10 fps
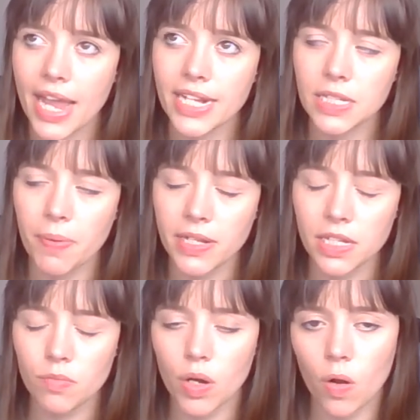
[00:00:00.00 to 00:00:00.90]
It depends
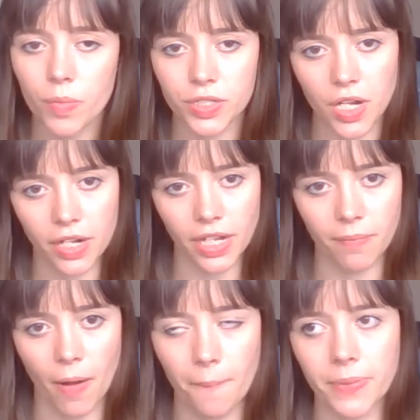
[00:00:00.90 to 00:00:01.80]
on what home you're talking
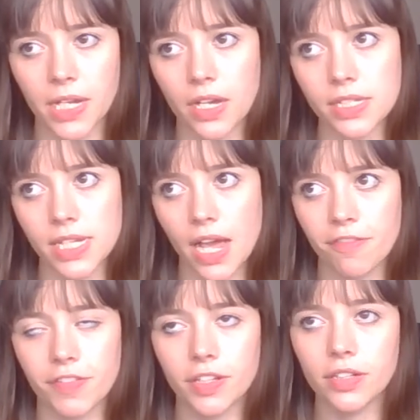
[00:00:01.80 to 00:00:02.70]
about because I
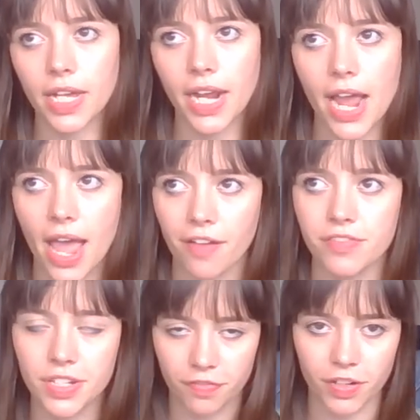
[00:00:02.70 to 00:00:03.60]
feel like I have
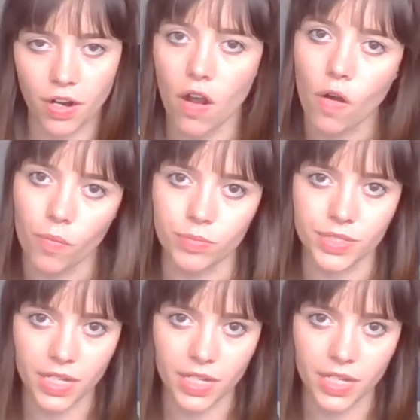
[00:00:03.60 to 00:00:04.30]
different homes.